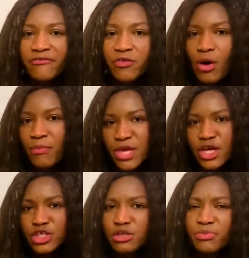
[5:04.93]
for a
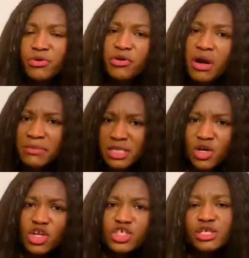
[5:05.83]
PhD program,
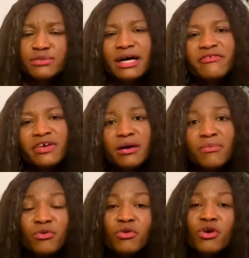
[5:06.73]
scholarships
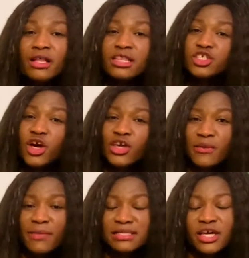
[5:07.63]
available, the
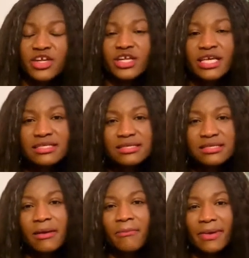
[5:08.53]
documents that you need to
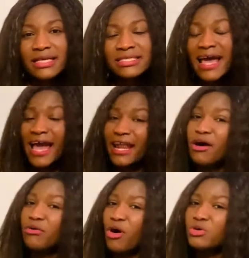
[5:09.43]
submit, and
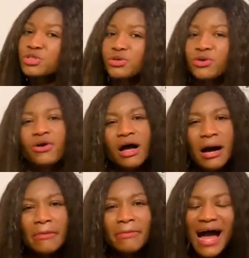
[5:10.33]
I'll
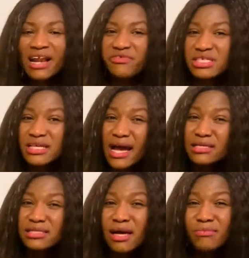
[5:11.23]
also
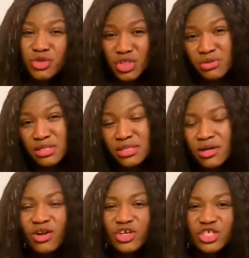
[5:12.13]
advertise some juicy
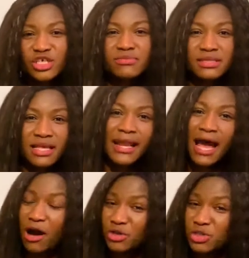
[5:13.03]
scholarships that
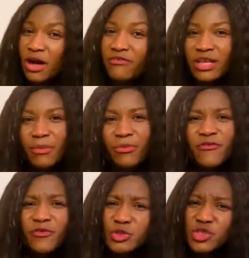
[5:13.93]
are also available
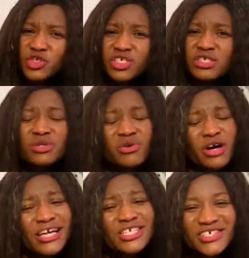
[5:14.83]
for students who
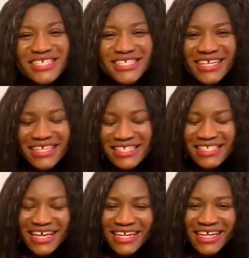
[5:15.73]
are interested in
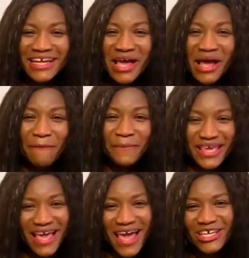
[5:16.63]
studying
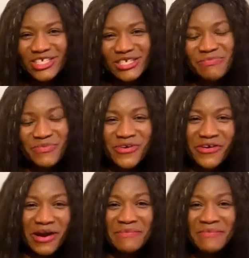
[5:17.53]
PhD program.